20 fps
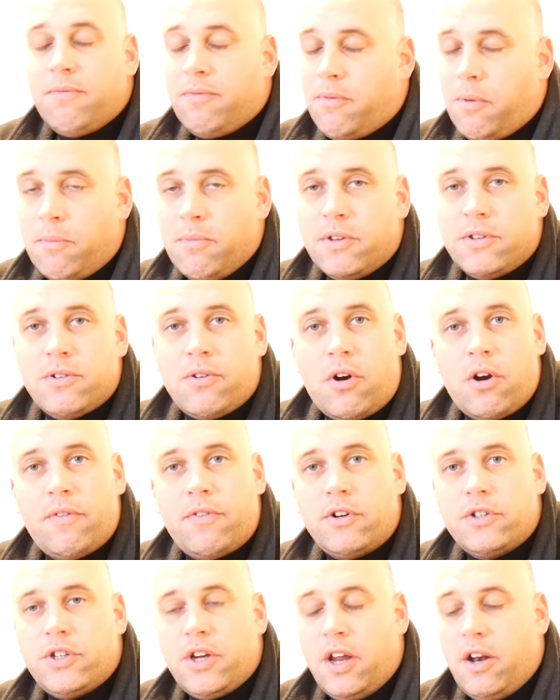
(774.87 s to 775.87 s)
From the start of
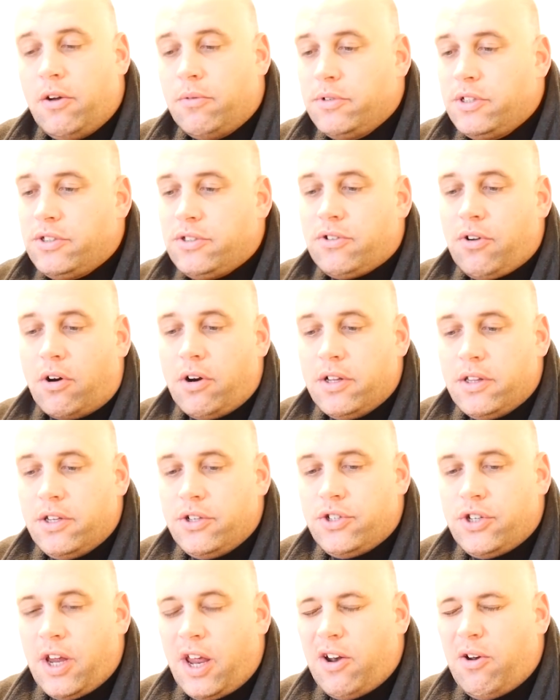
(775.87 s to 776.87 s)
our channel, we started the
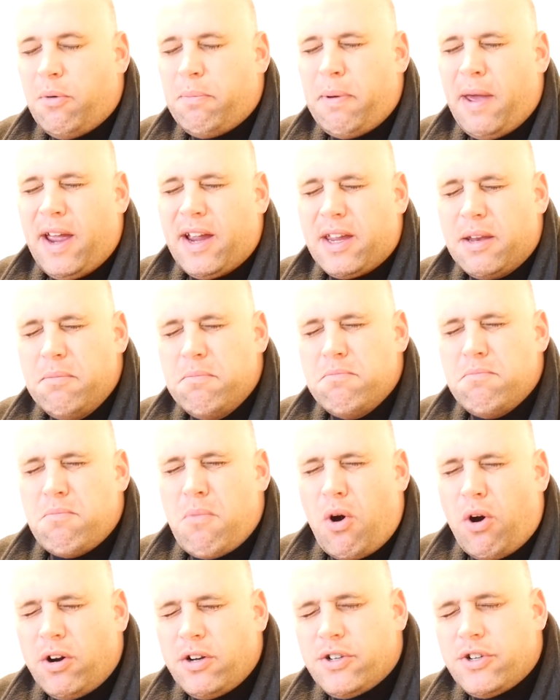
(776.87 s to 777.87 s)
channel back in
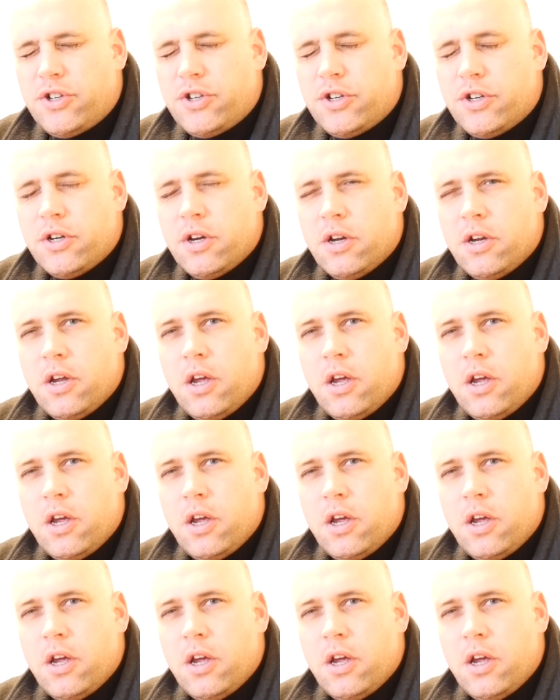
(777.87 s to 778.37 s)
March